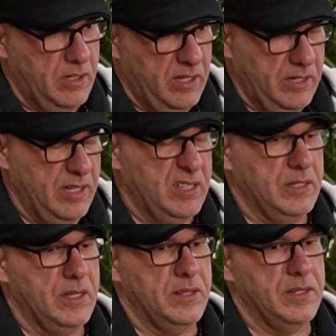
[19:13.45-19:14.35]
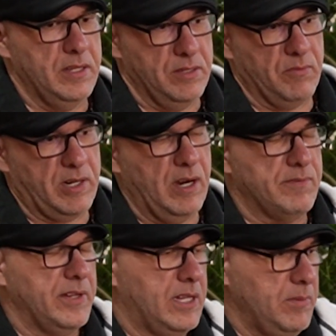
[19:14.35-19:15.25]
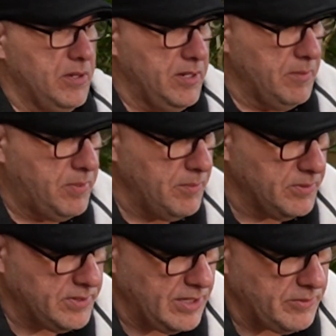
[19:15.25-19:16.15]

in the recovery community and people dealing